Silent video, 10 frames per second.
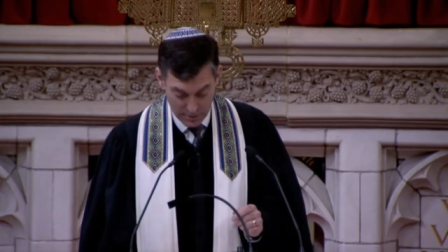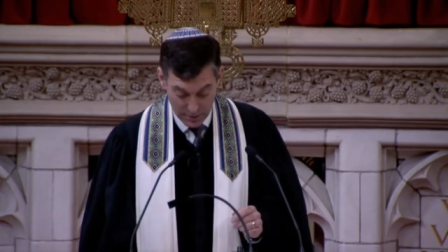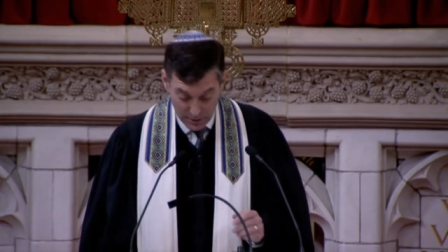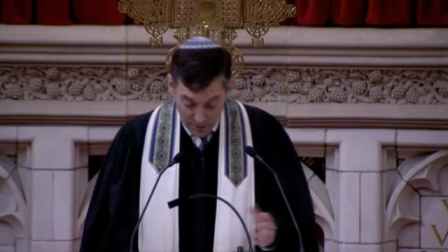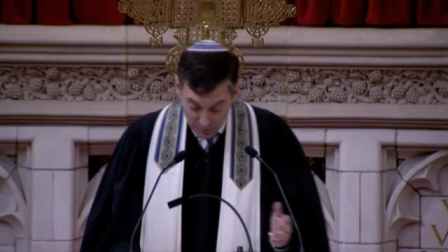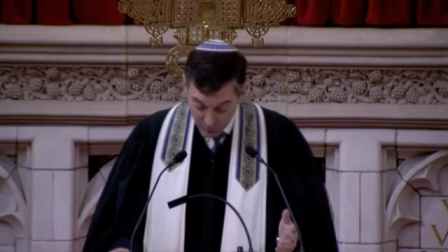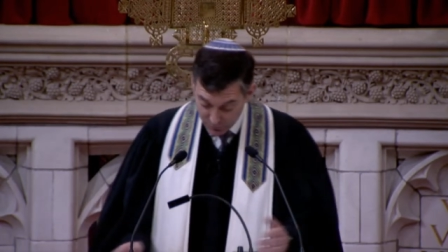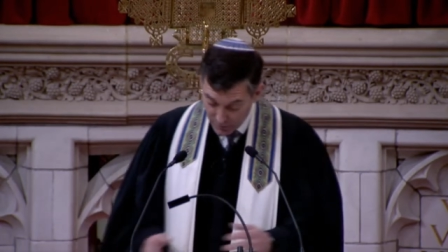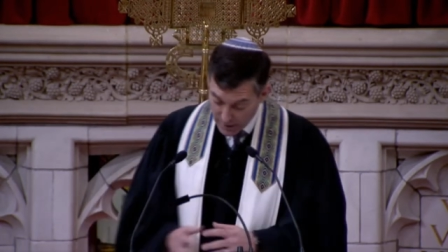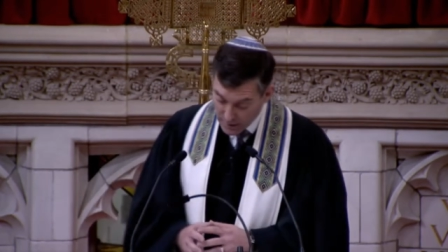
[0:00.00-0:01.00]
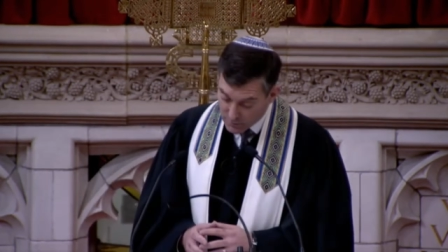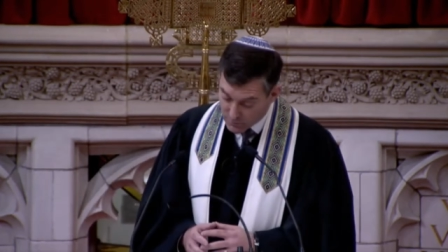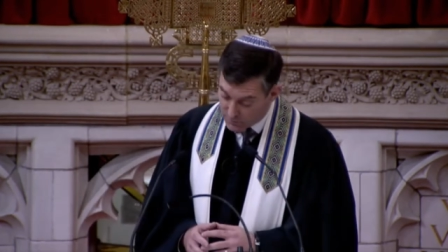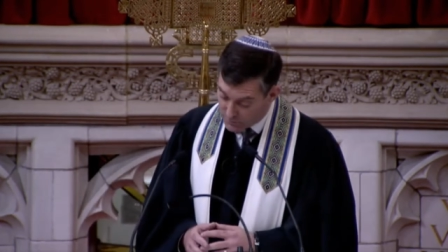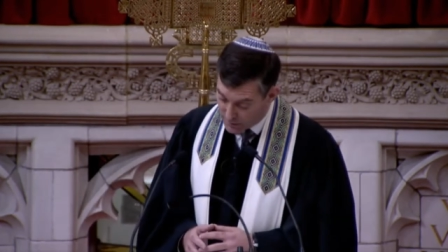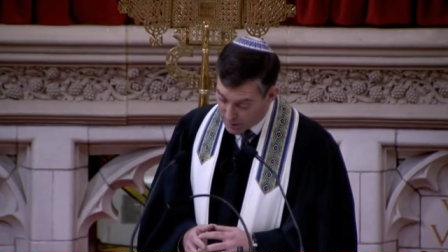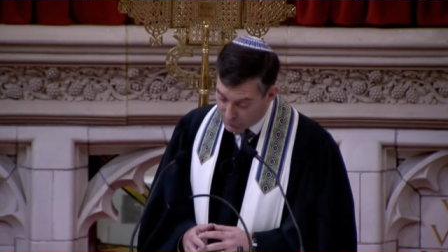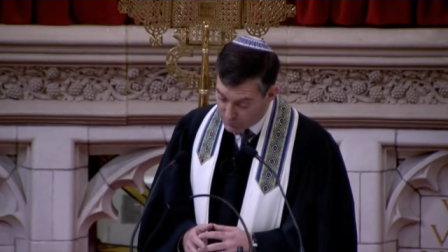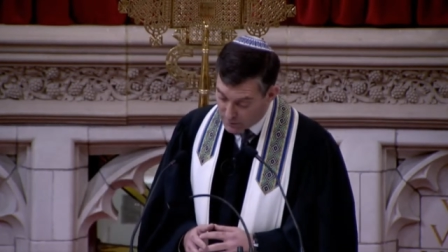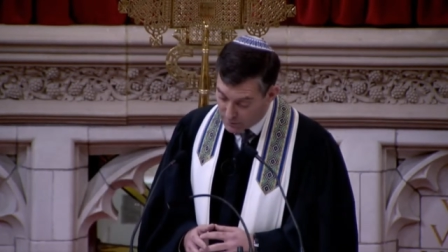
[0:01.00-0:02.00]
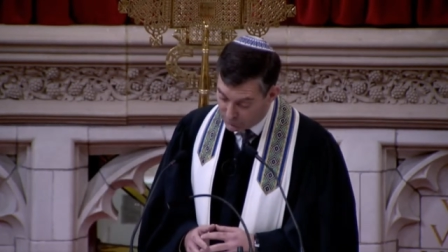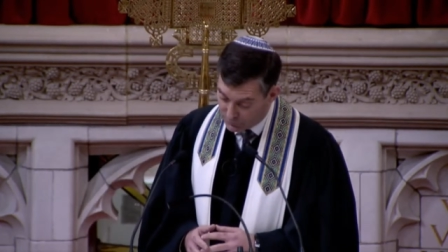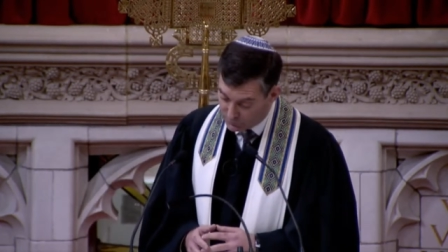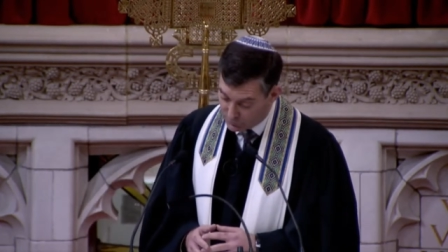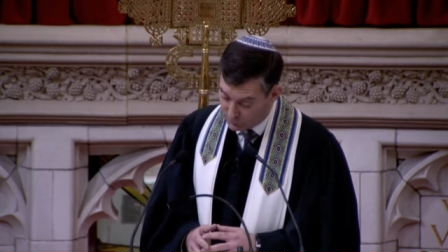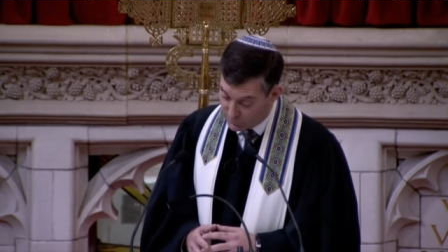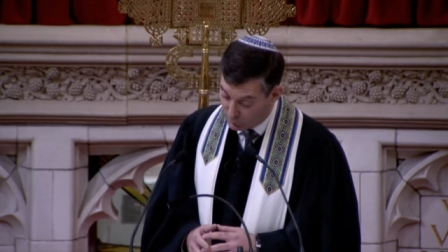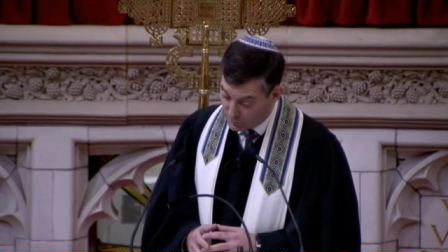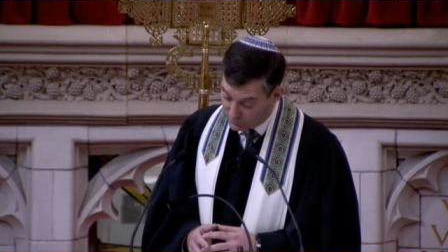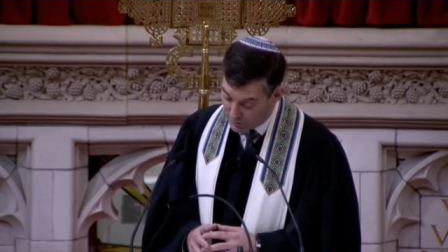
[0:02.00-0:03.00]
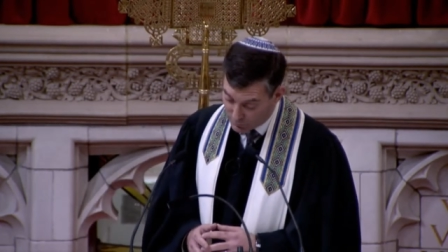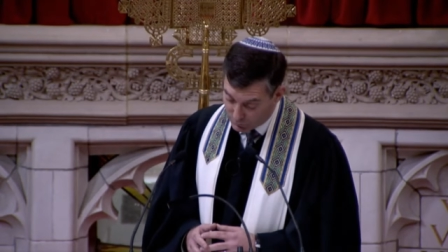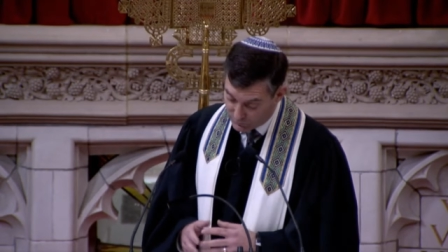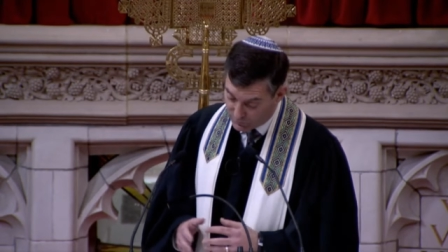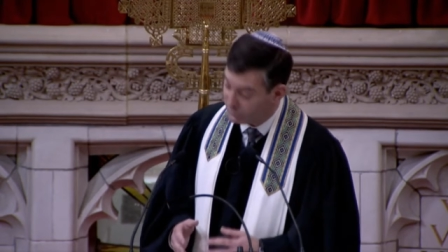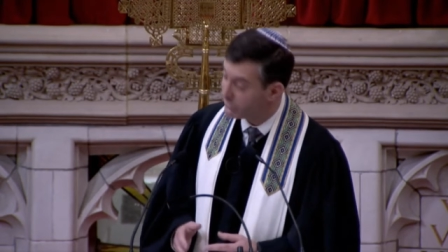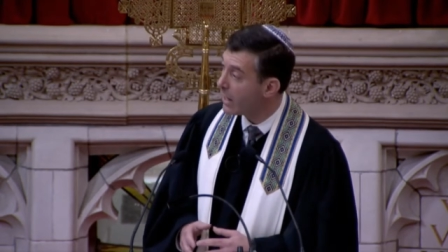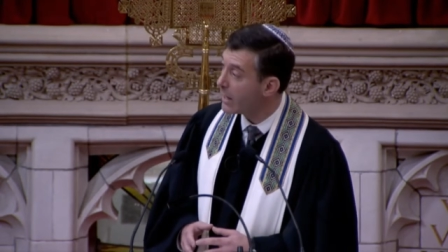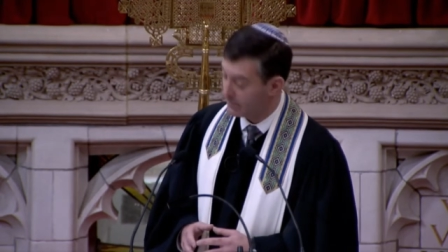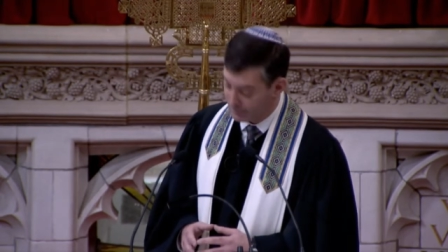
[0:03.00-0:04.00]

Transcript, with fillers: He then feigned to government officials that Wiesel was his son